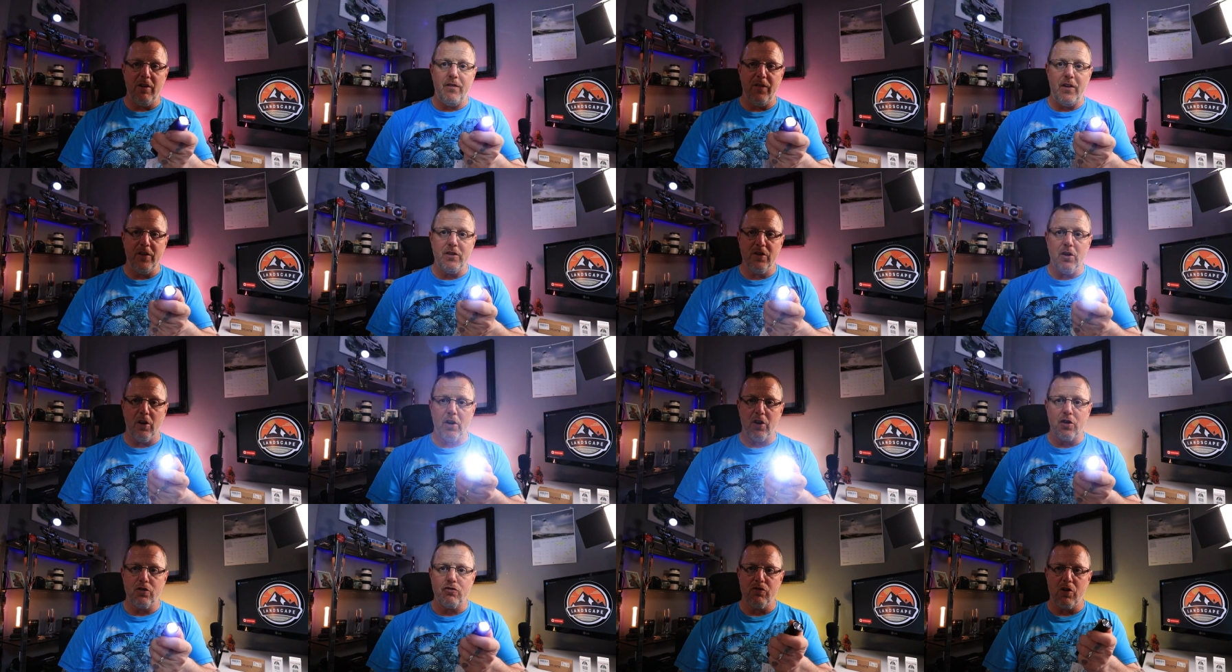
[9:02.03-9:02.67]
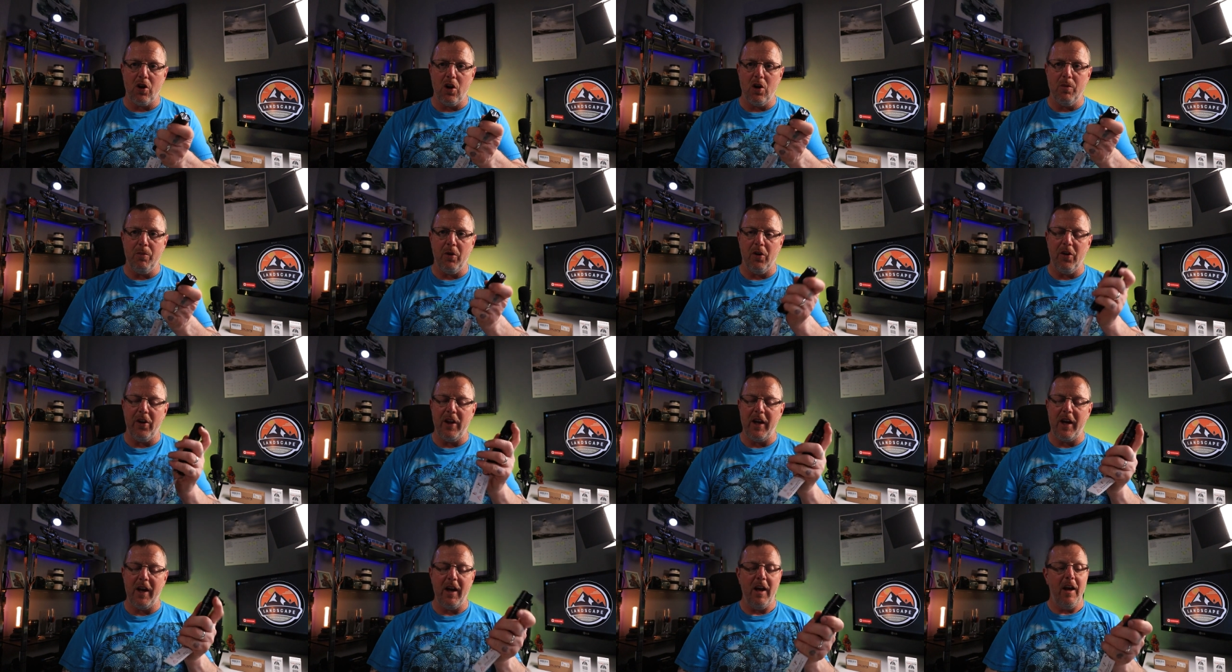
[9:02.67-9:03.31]
If it's got a strobe
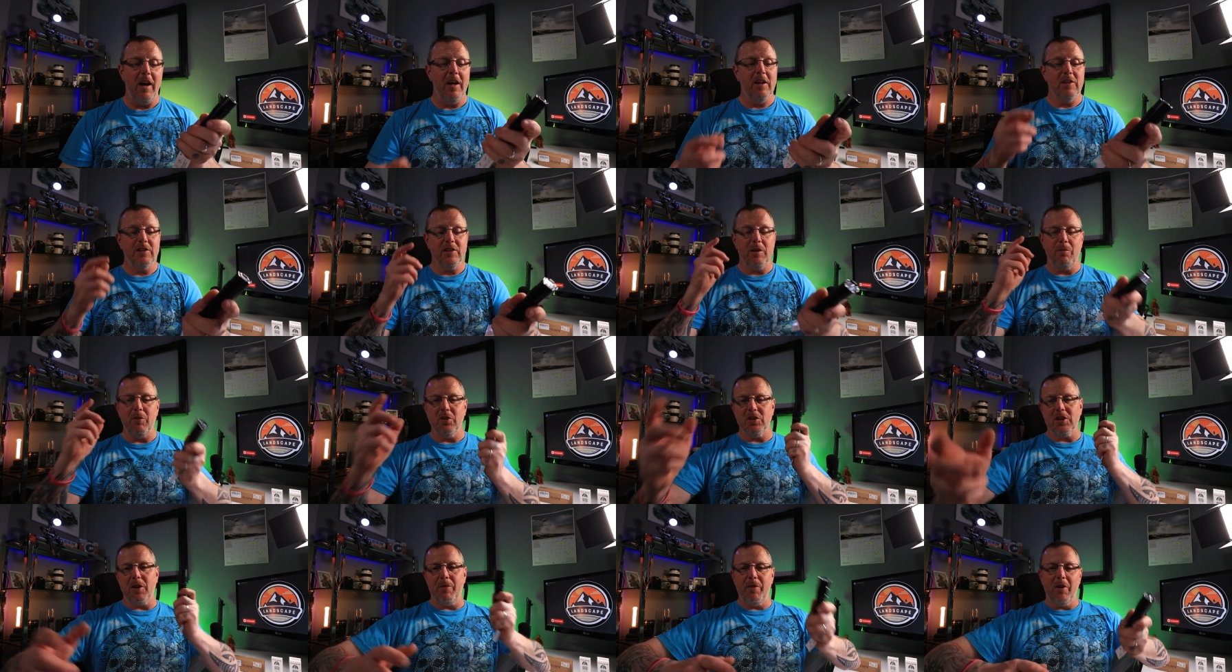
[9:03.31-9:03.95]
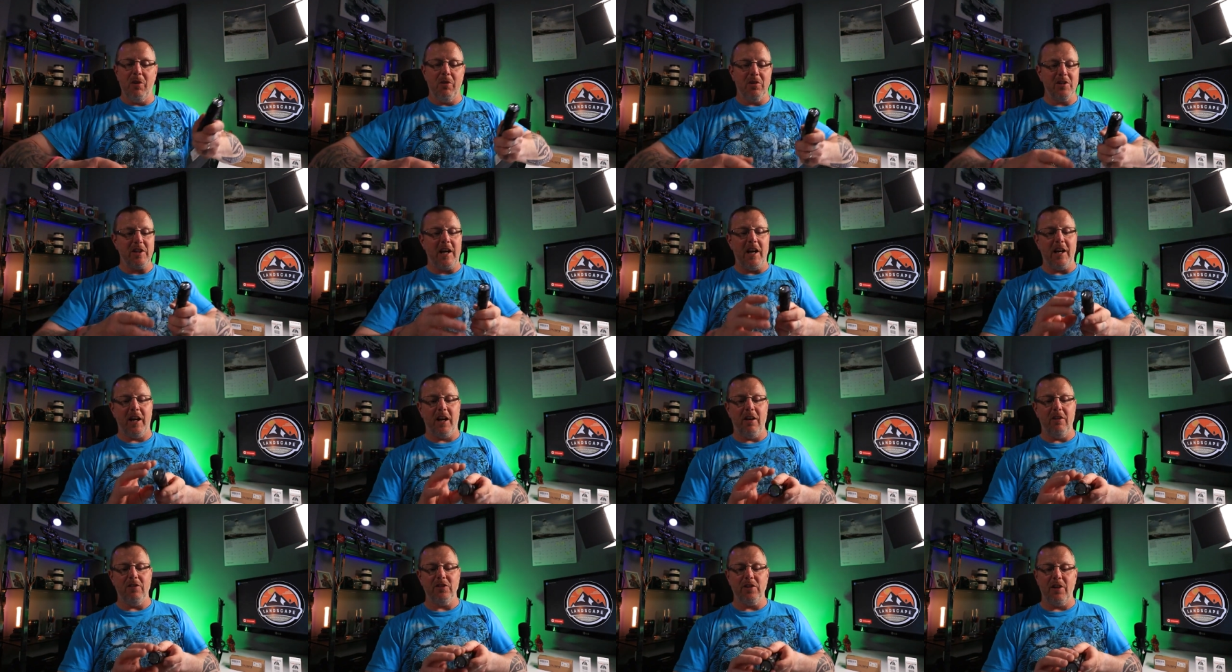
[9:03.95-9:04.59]
on there, someone's coming to
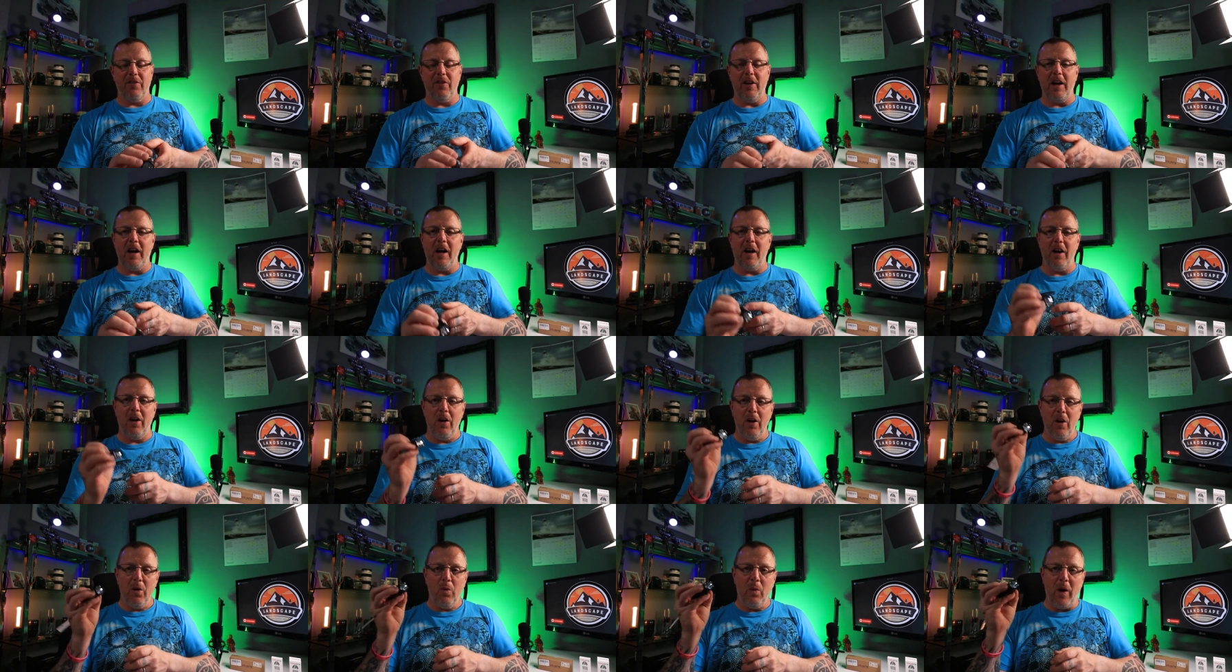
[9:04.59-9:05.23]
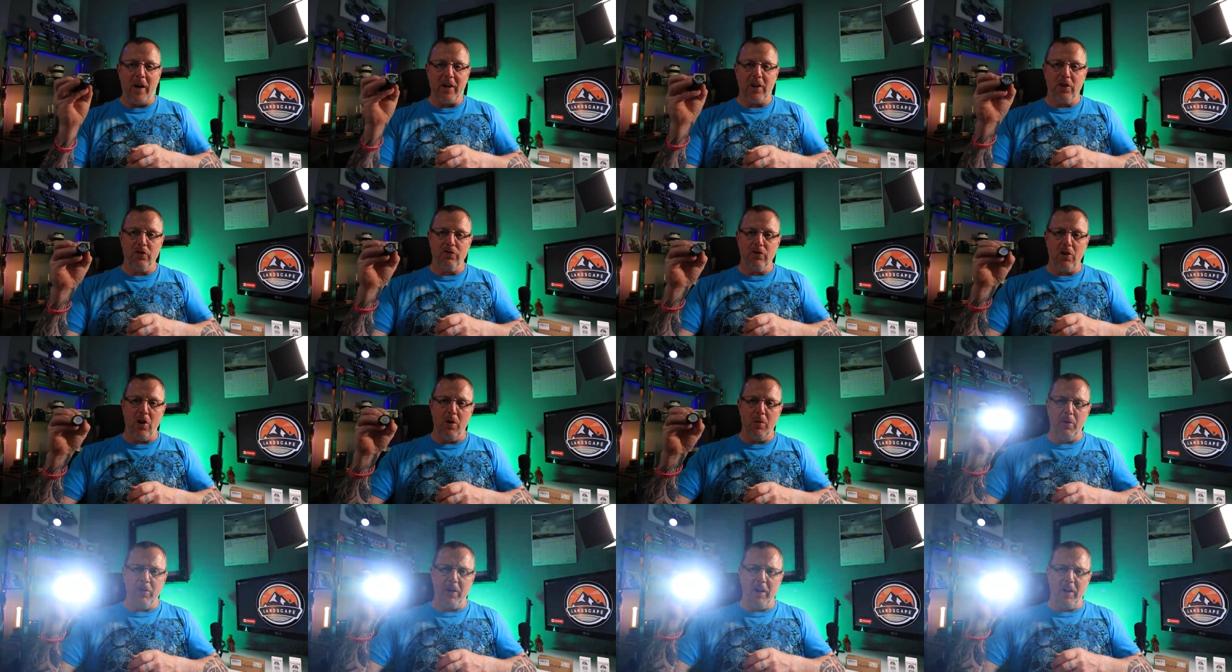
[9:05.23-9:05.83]
attack you and stuff like that, whack the strobe